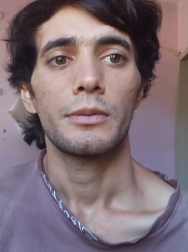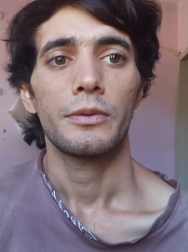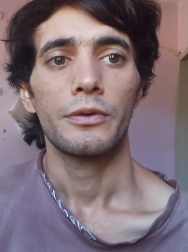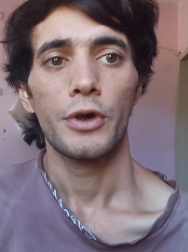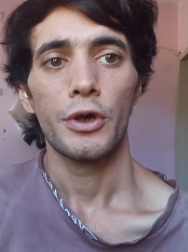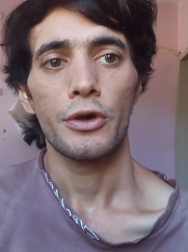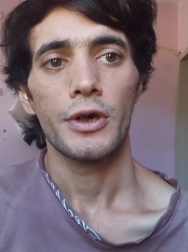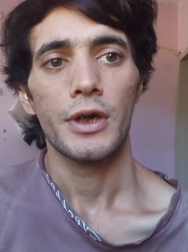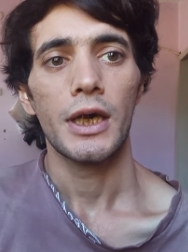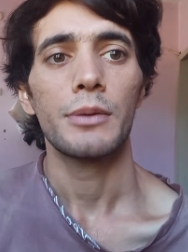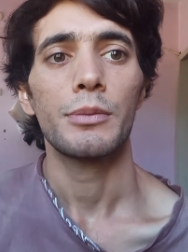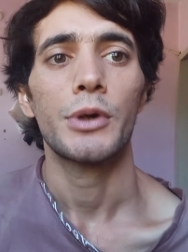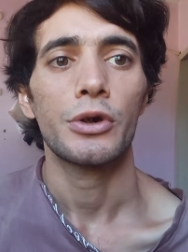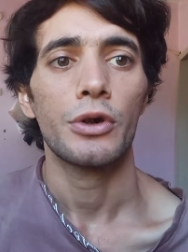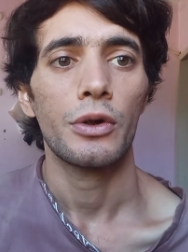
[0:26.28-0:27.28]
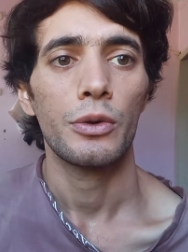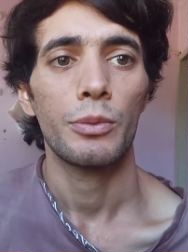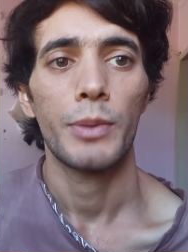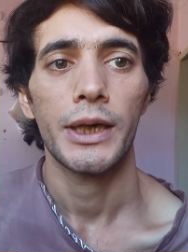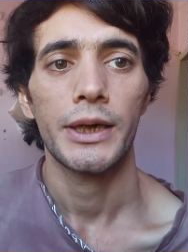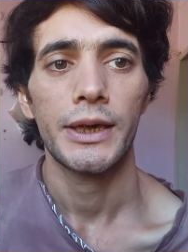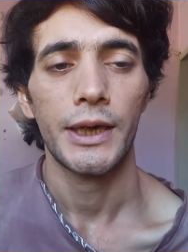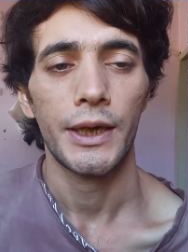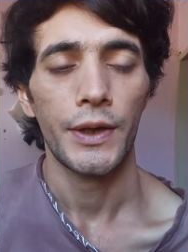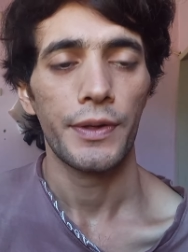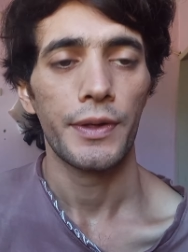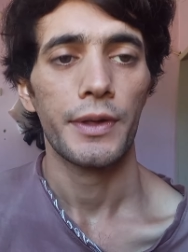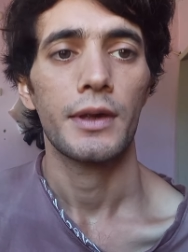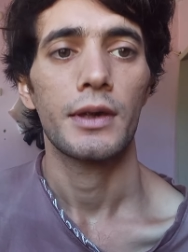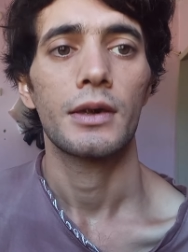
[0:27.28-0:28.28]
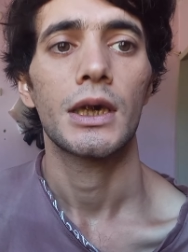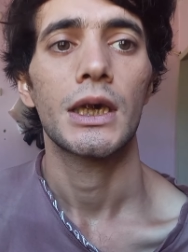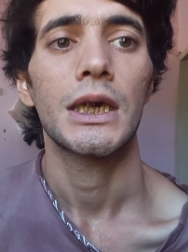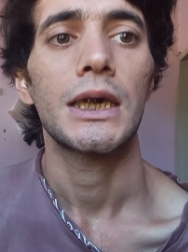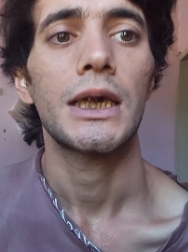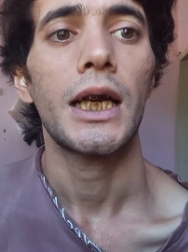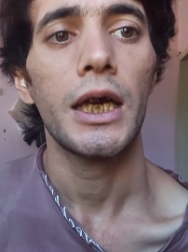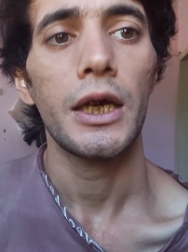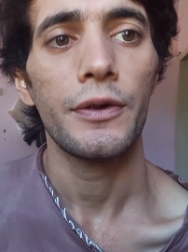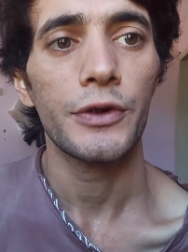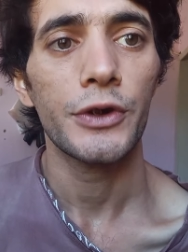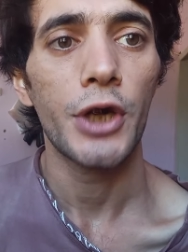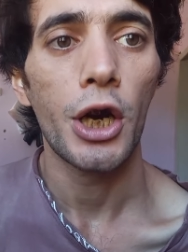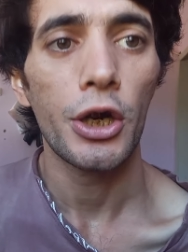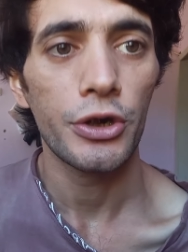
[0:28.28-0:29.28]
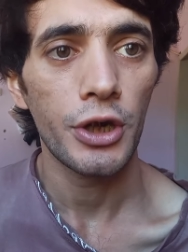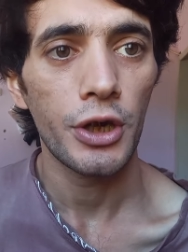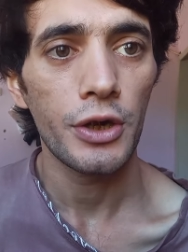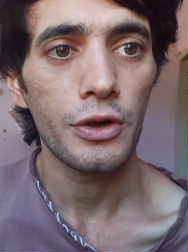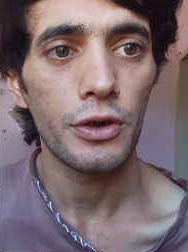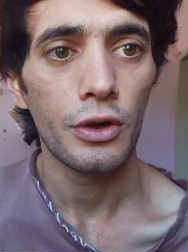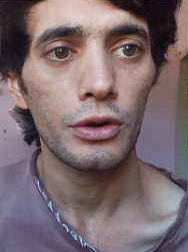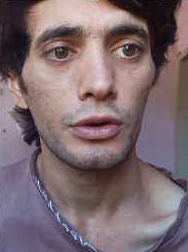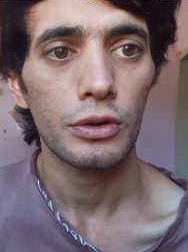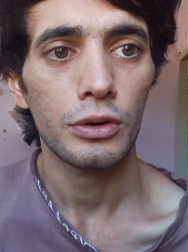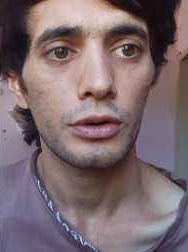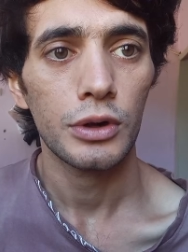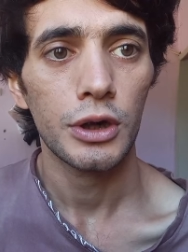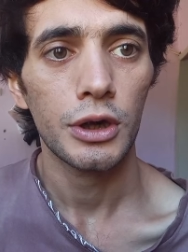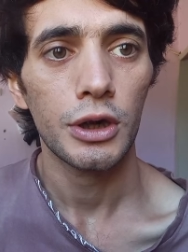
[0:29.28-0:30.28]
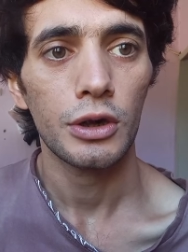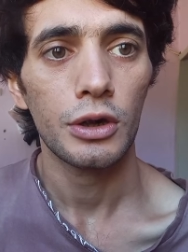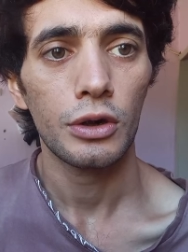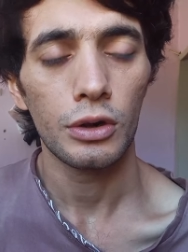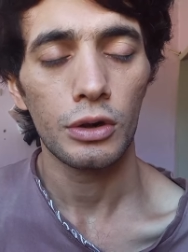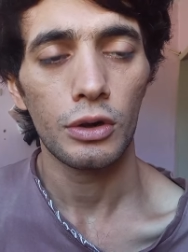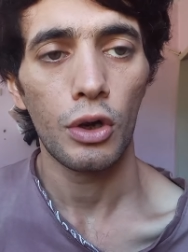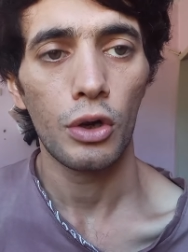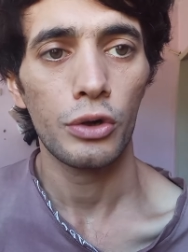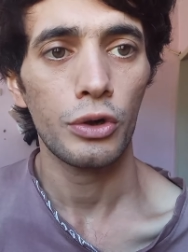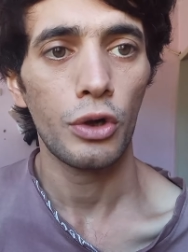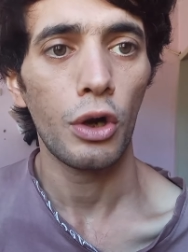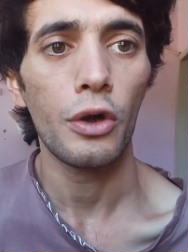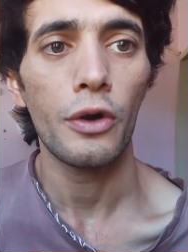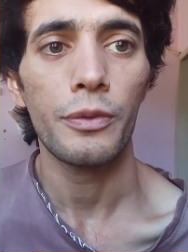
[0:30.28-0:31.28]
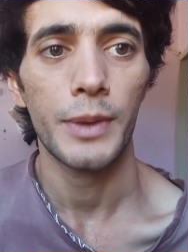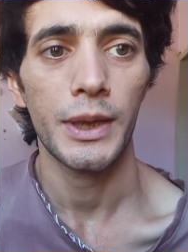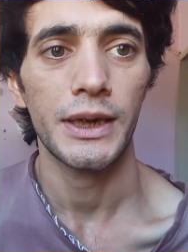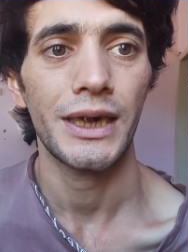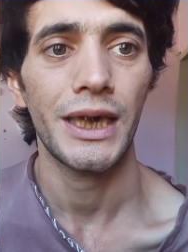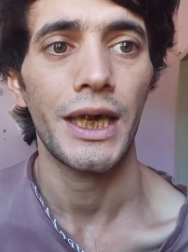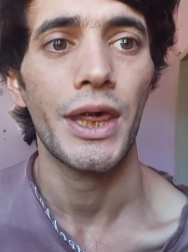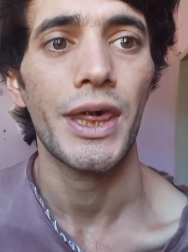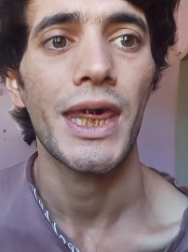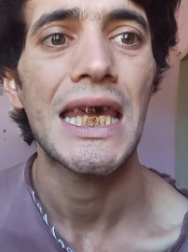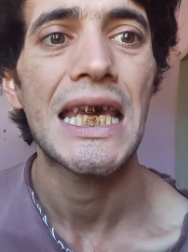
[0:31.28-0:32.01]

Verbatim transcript: First let me show you my teeth. I have tartars on all of my teeth.